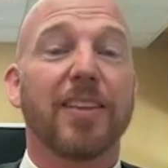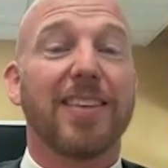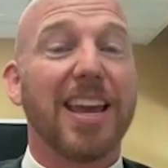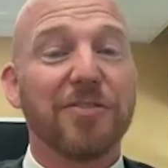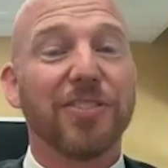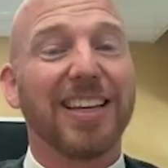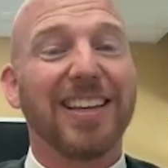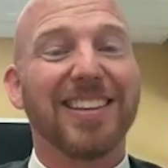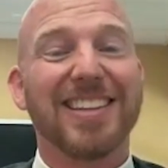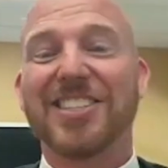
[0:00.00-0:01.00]

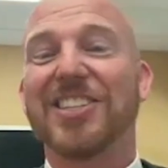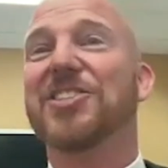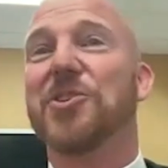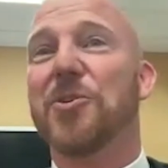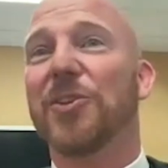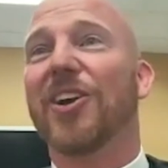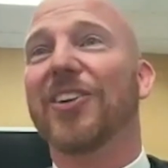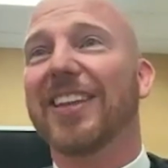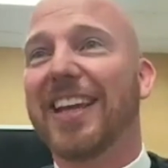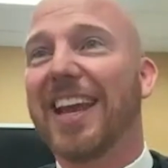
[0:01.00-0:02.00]
Thankfully, this is no
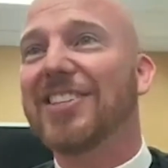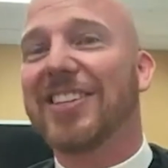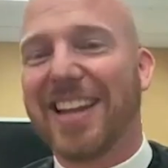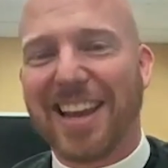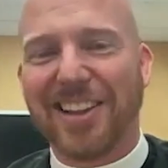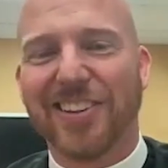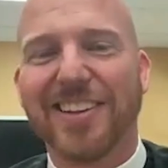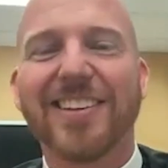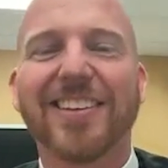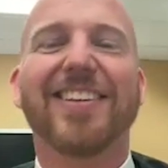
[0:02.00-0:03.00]
longer the case in
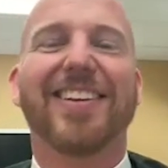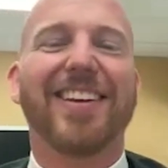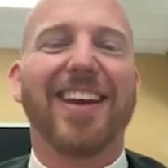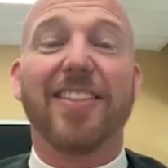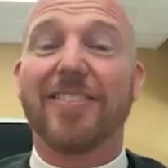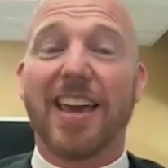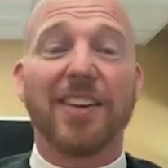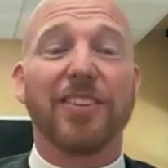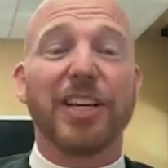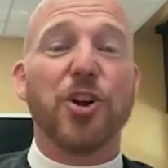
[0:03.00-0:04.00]
England. And
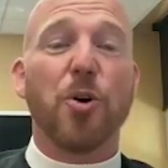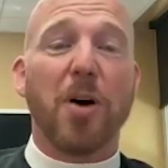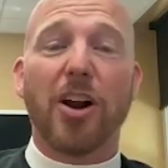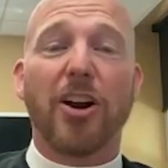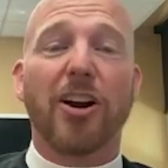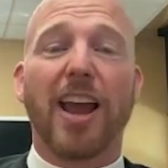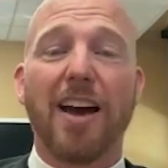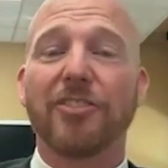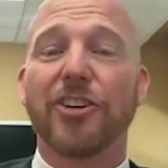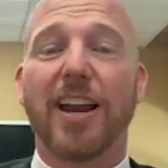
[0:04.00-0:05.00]
thankfully, no monarch
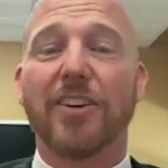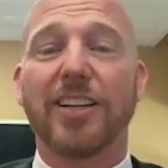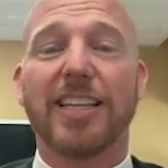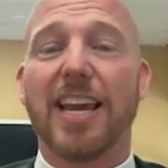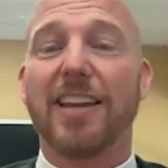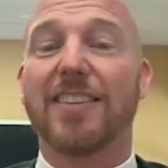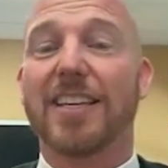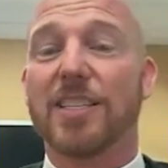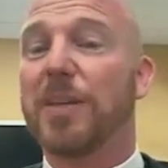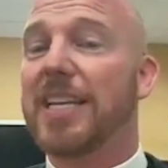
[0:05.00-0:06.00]
after Henry VIII
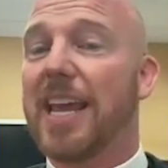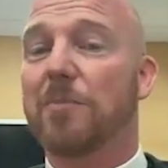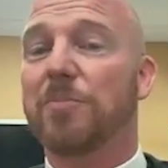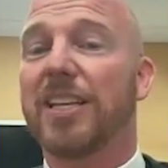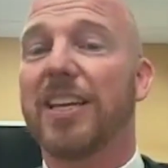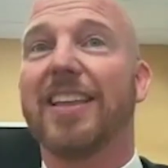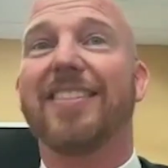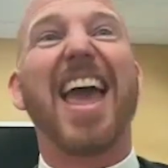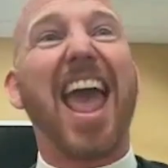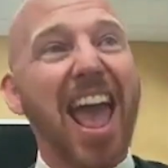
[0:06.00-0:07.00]
has been named
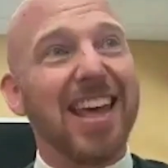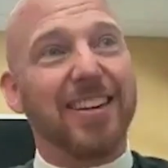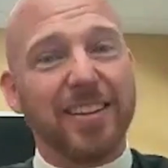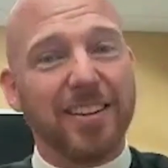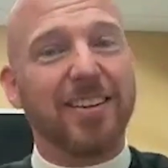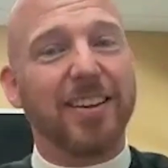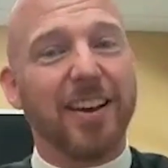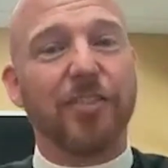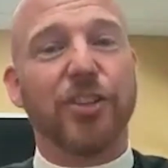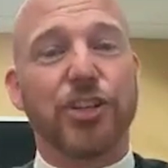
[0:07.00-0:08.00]
the head
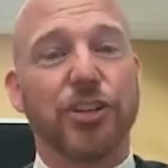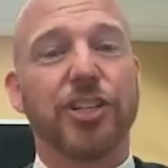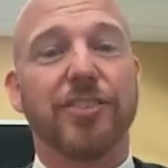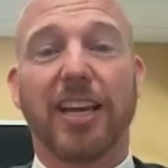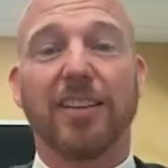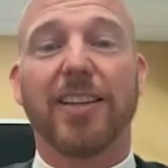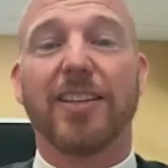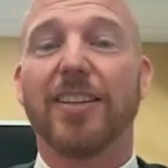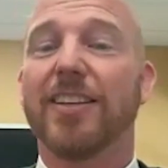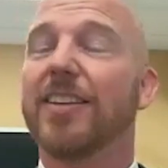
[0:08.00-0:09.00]
of the Church of
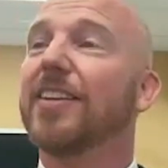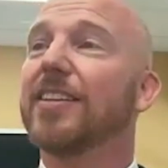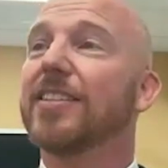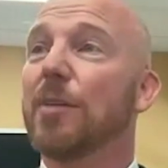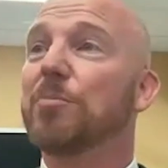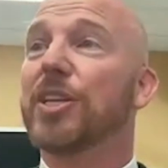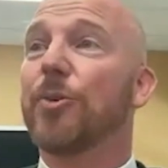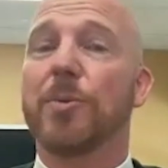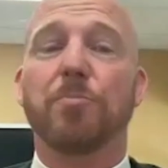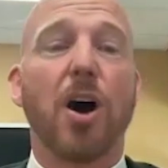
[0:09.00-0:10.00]
England.
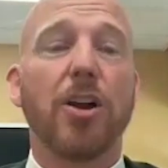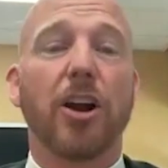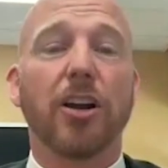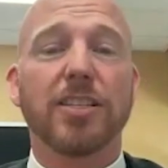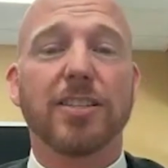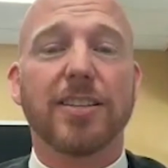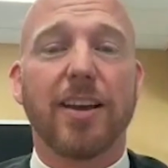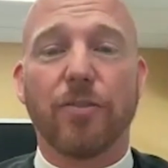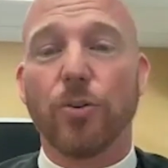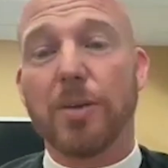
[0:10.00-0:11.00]
Subsequent monarchs
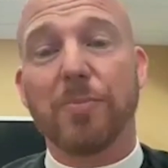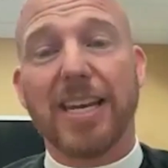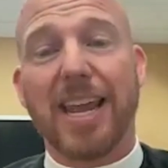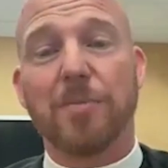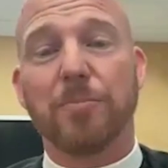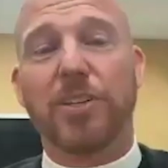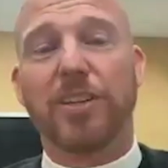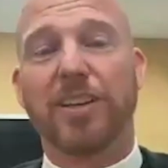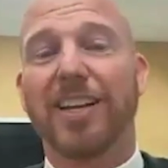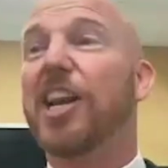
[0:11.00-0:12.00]
have only been named
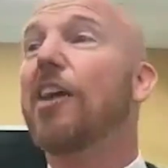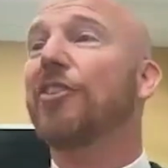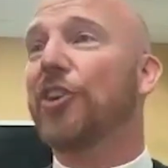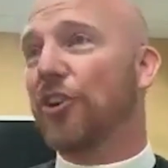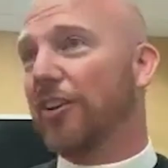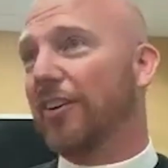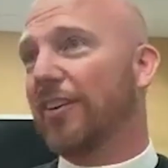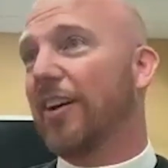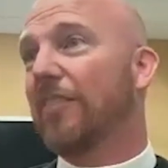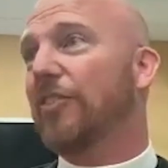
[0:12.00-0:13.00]
governor
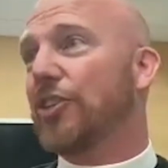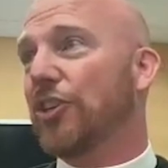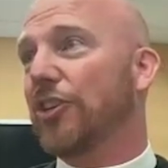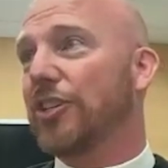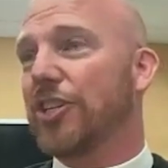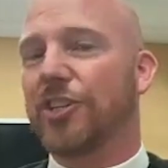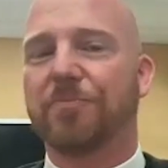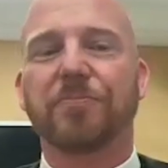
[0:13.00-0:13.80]
of the church.